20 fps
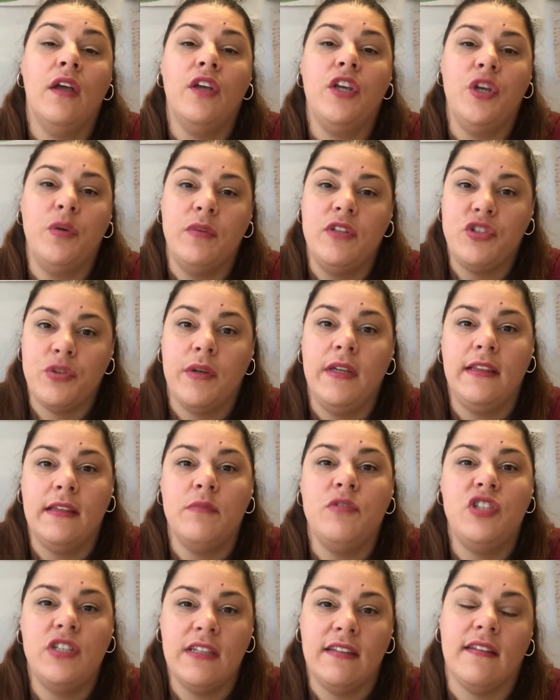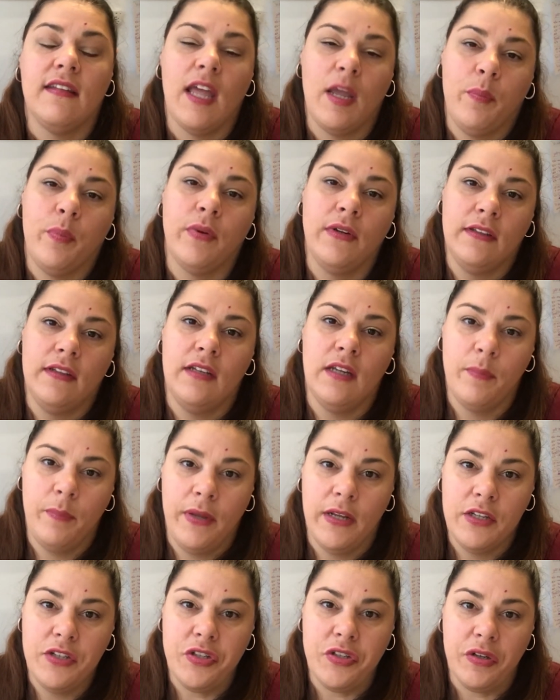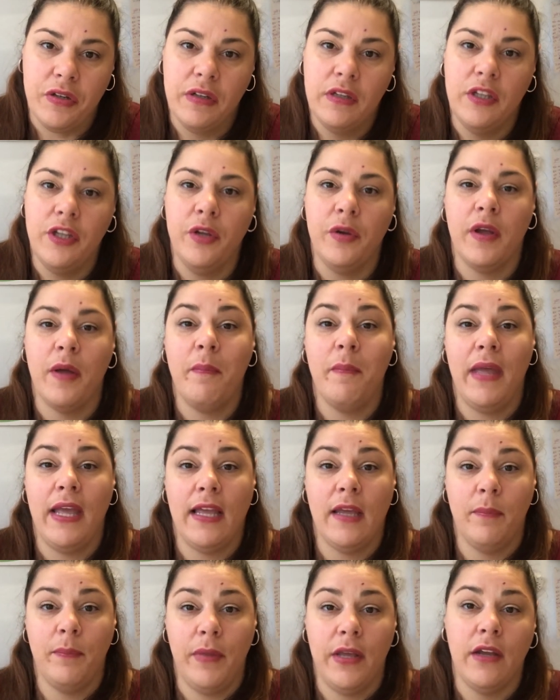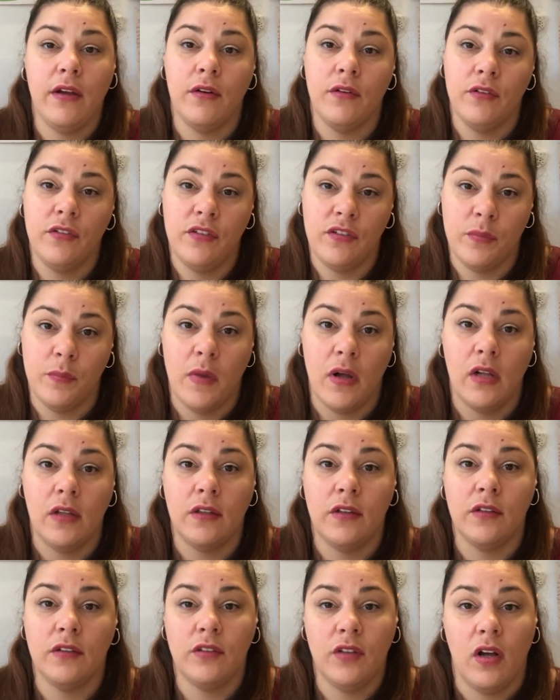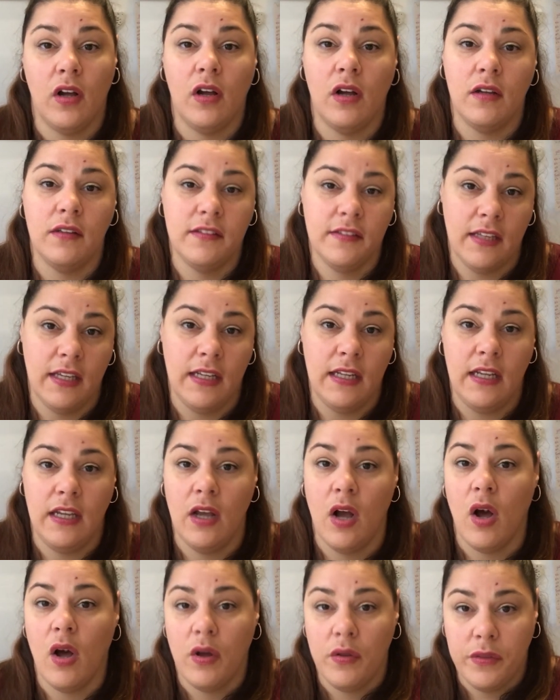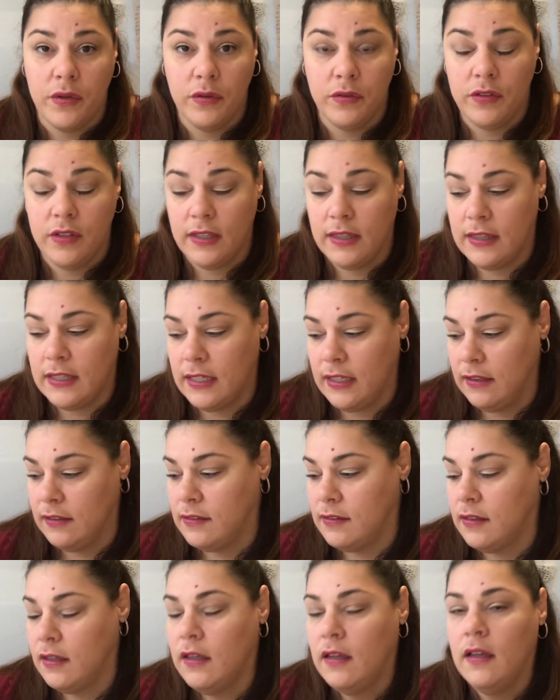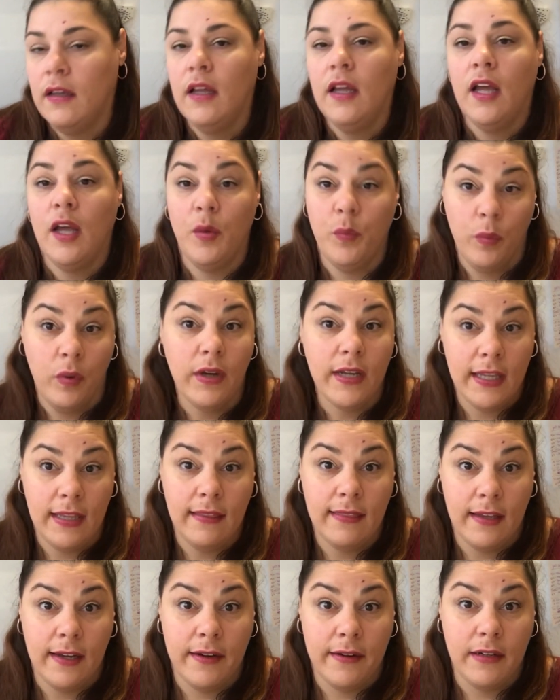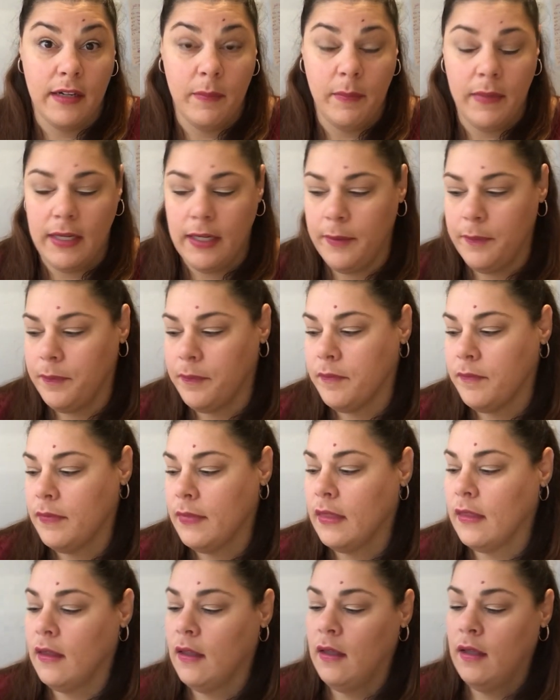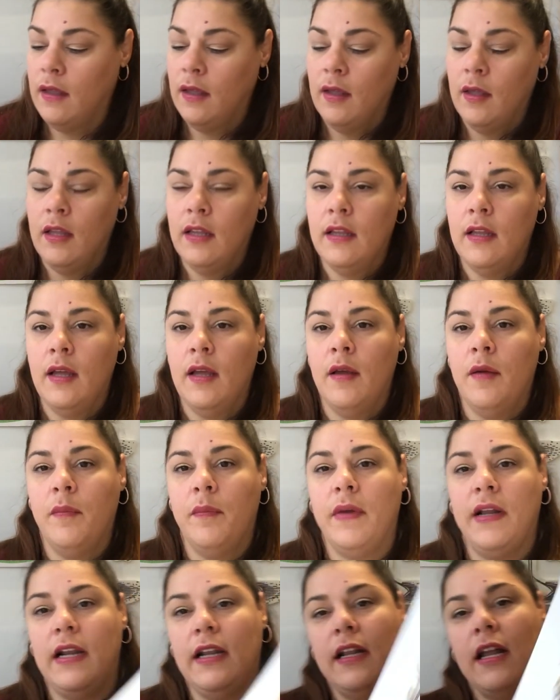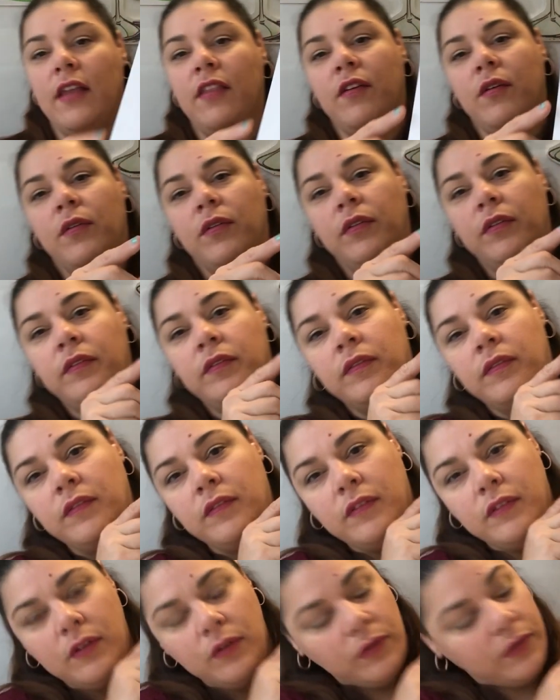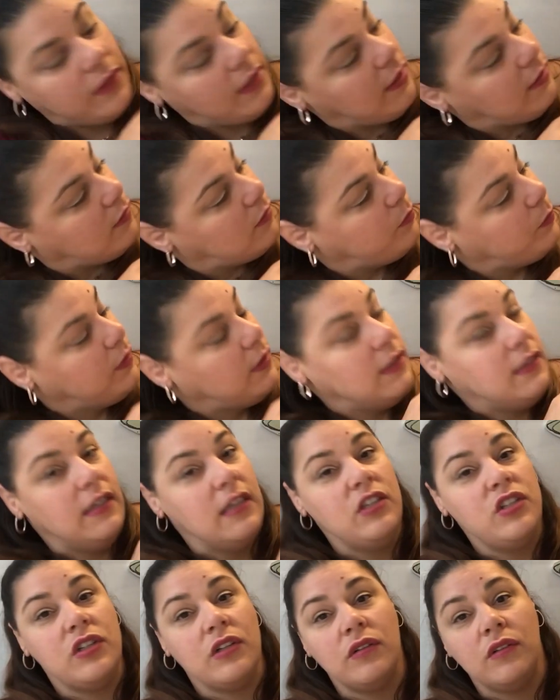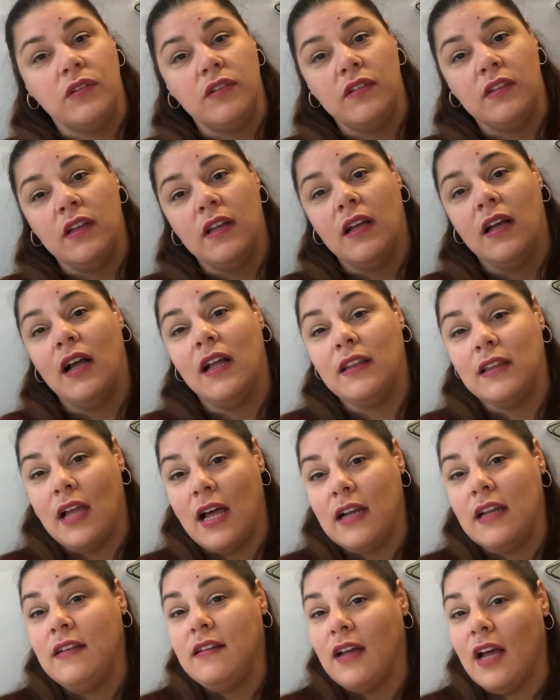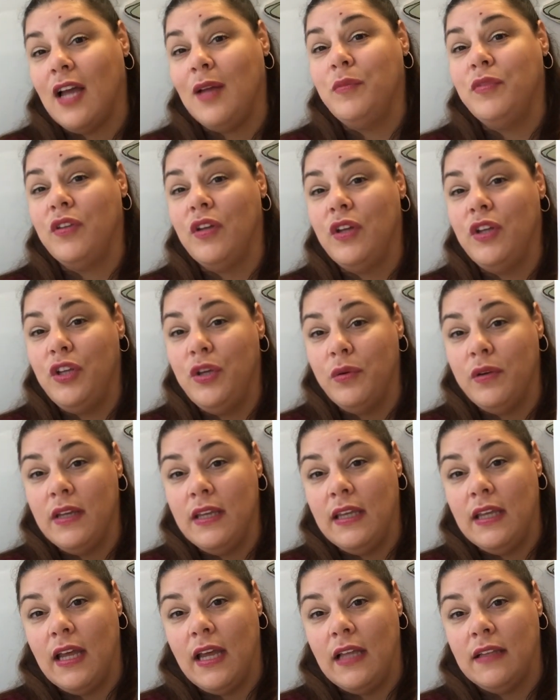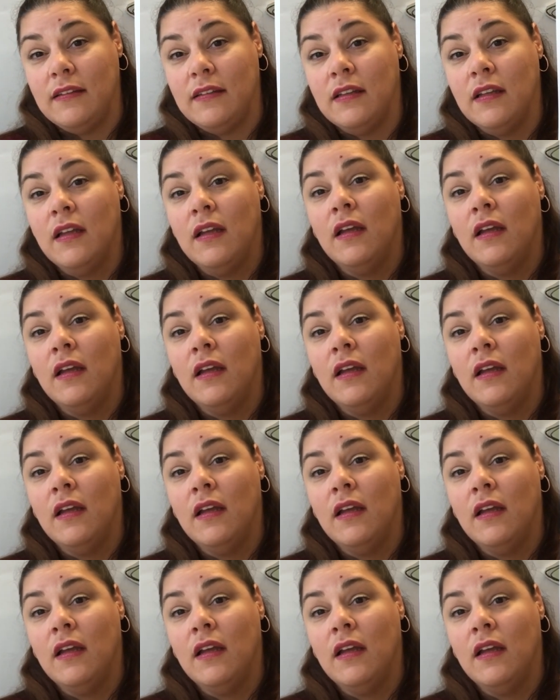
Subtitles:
you would treat them just like printing a picture. You can make it bigger, smaller, tall, skinny, all those good things. And we'll get there in a minute. But another cool thing is with the digitals, a lot of times you can get